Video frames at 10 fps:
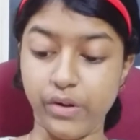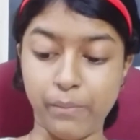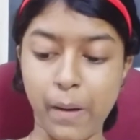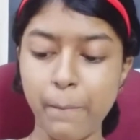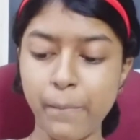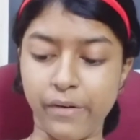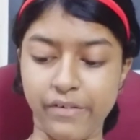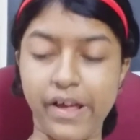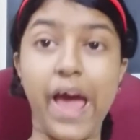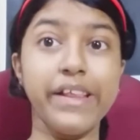
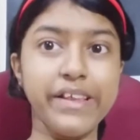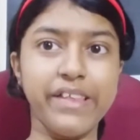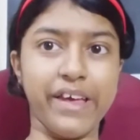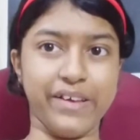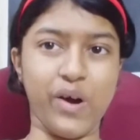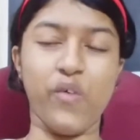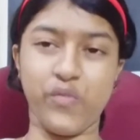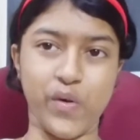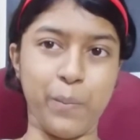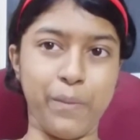remember anything
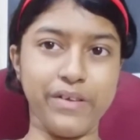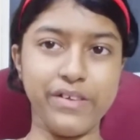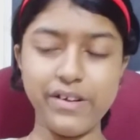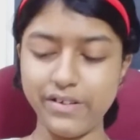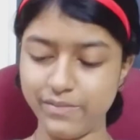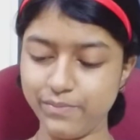of your mother?"